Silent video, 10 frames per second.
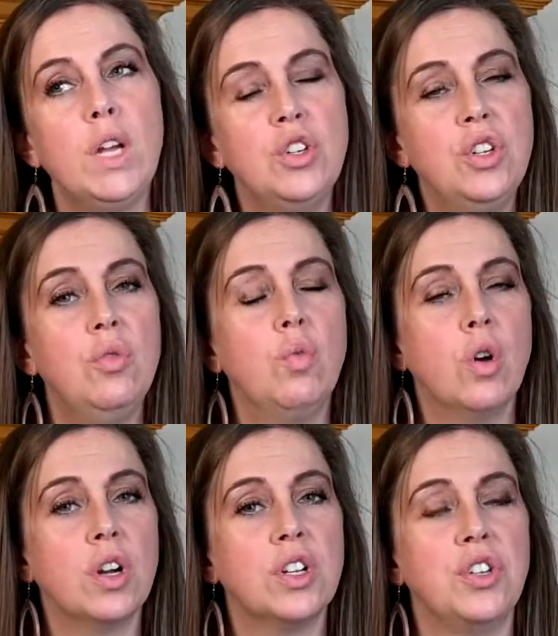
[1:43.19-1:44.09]
do
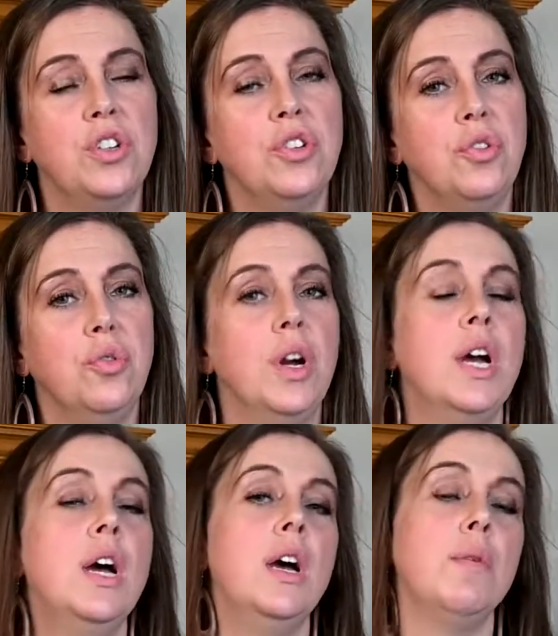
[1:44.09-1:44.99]
work to
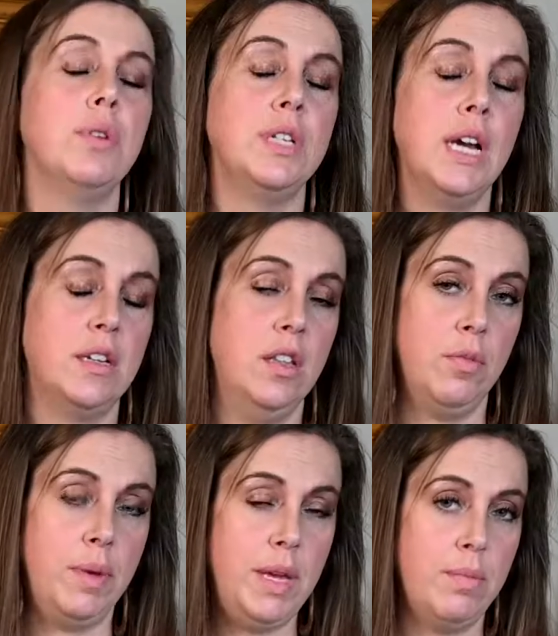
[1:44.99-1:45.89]
protect
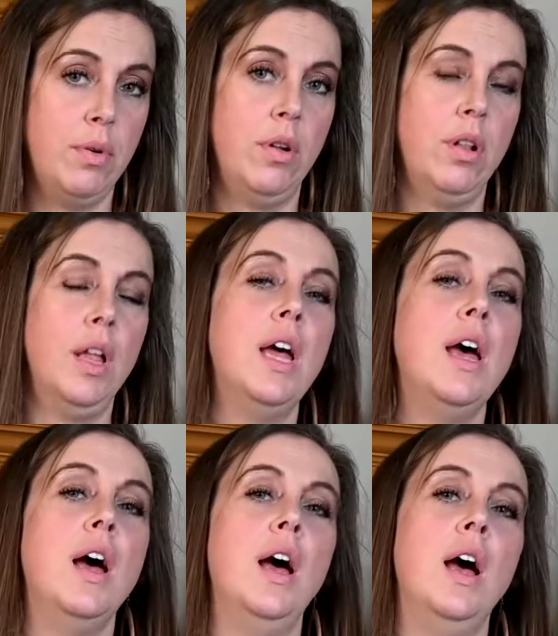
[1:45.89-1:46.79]
their people
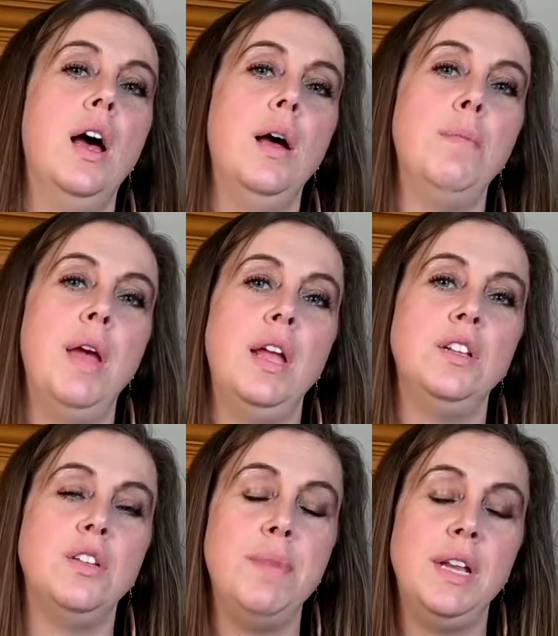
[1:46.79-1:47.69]

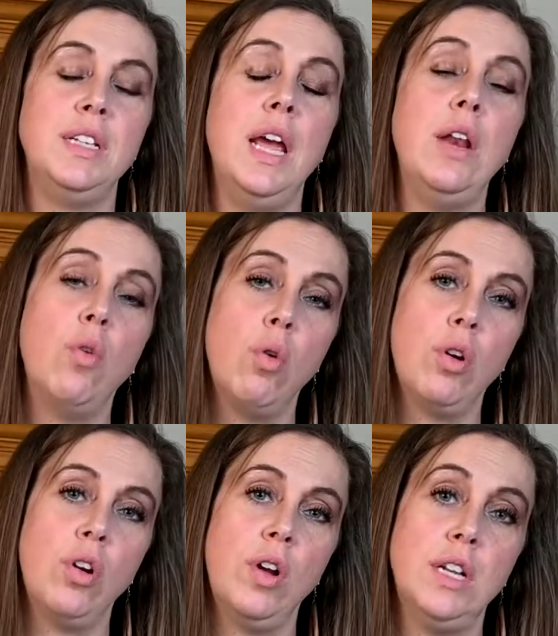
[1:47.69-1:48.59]
and to maintain
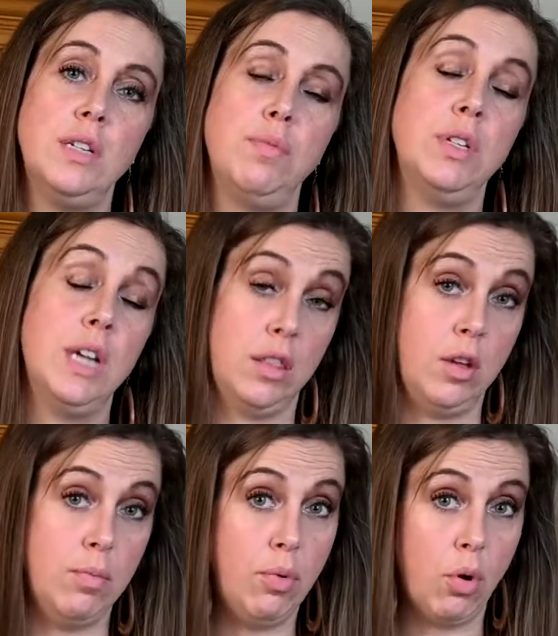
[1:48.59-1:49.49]
order and to protect
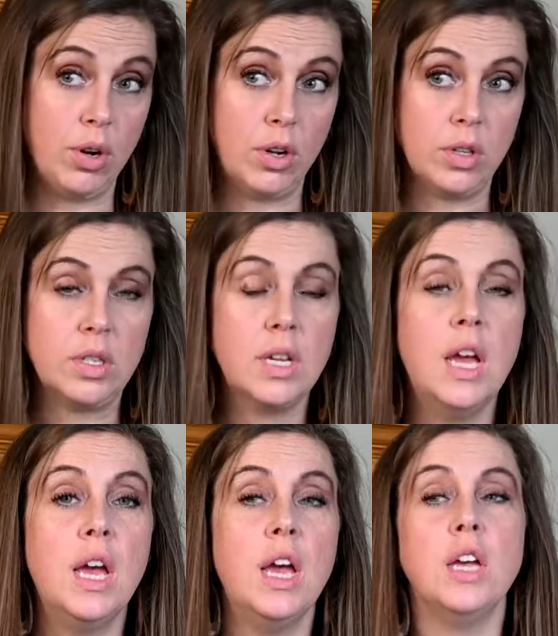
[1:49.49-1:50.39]
their borders.
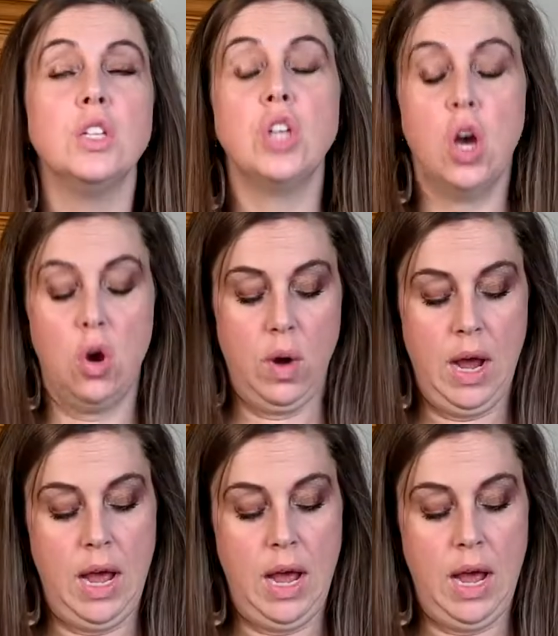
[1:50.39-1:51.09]
So